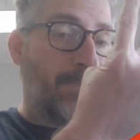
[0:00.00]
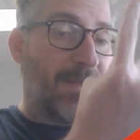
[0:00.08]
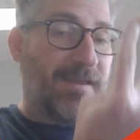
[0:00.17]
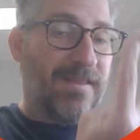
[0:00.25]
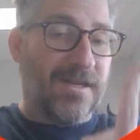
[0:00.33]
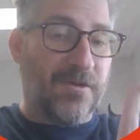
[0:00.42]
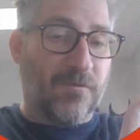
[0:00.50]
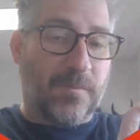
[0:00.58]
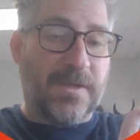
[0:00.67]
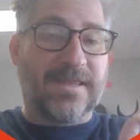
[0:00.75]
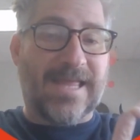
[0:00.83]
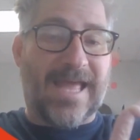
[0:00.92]
And then you
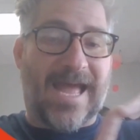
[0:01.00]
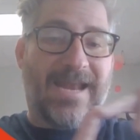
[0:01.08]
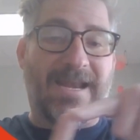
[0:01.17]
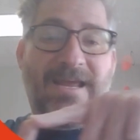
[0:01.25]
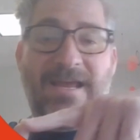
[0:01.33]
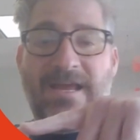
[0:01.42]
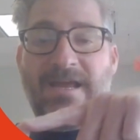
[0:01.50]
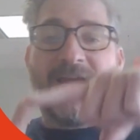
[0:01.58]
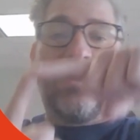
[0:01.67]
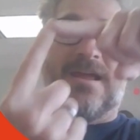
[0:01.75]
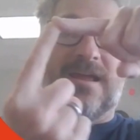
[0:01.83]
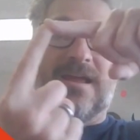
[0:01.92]
repeat that.
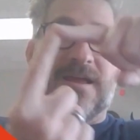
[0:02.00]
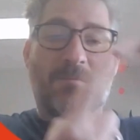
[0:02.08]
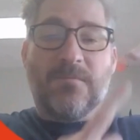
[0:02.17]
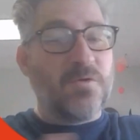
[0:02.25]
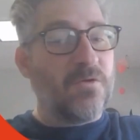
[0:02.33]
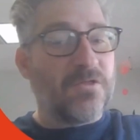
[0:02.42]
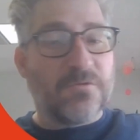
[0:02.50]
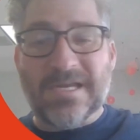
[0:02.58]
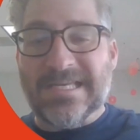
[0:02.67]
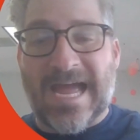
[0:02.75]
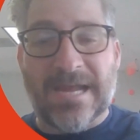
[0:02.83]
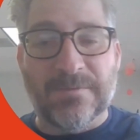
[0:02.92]
Do it 3
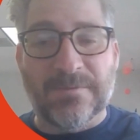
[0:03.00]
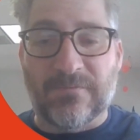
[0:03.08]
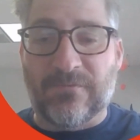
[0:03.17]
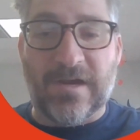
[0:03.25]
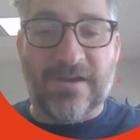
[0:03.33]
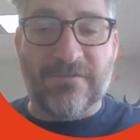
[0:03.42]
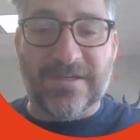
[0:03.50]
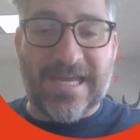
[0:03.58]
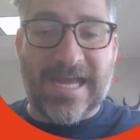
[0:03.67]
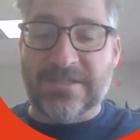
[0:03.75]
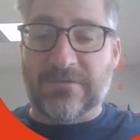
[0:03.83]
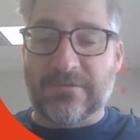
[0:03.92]
times before every
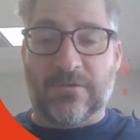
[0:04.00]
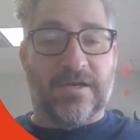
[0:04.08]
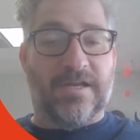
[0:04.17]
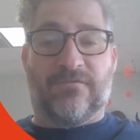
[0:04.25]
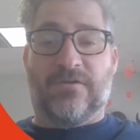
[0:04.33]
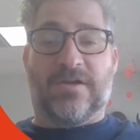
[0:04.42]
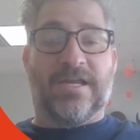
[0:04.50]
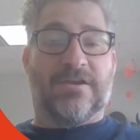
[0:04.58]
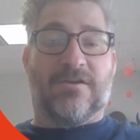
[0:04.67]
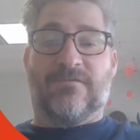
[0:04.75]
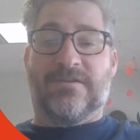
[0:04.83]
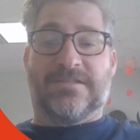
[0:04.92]
test, or if you're getting
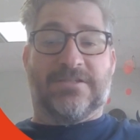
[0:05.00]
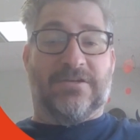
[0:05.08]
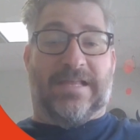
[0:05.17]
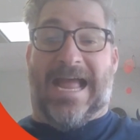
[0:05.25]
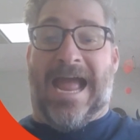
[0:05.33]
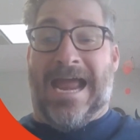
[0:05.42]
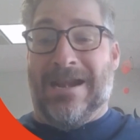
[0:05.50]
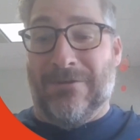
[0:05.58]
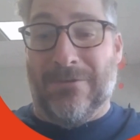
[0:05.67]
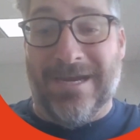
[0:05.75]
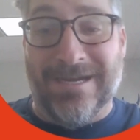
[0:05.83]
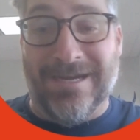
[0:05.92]
nervous and you're like, I don't
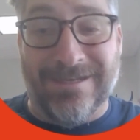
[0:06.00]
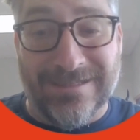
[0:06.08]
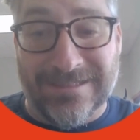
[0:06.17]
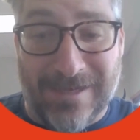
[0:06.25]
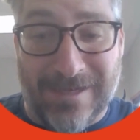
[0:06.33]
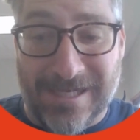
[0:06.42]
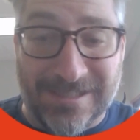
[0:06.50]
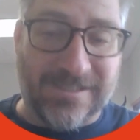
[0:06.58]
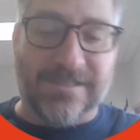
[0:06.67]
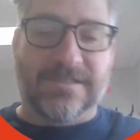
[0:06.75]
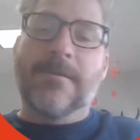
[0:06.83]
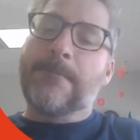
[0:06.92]
know any of these
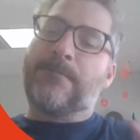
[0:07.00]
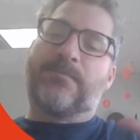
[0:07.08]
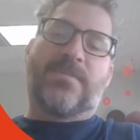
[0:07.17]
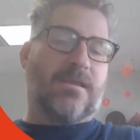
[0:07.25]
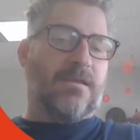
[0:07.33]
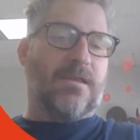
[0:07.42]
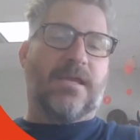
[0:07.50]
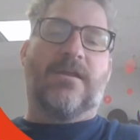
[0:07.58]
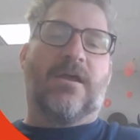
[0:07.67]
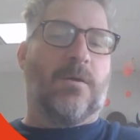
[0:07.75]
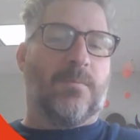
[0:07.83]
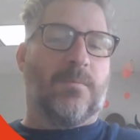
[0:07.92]
questions,
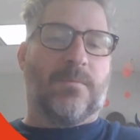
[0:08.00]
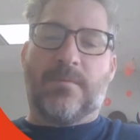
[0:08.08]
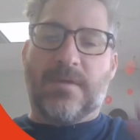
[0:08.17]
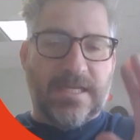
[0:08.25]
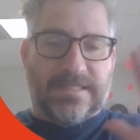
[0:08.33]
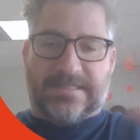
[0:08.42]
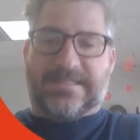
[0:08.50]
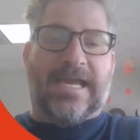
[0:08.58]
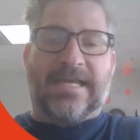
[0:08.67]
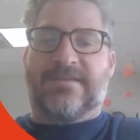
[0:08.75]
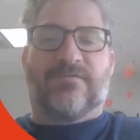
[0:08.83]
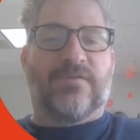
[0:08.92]
it'll help. It's
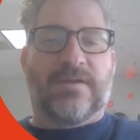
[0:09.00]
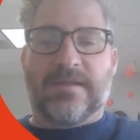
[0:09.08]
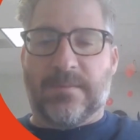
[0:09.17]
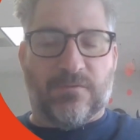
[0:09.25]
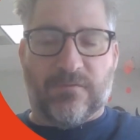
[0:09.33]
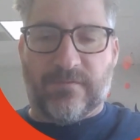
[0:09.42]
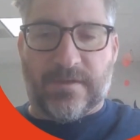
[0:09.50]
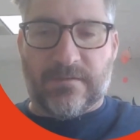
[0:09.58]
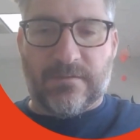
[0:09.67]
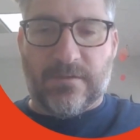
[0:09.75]
scientifically proven.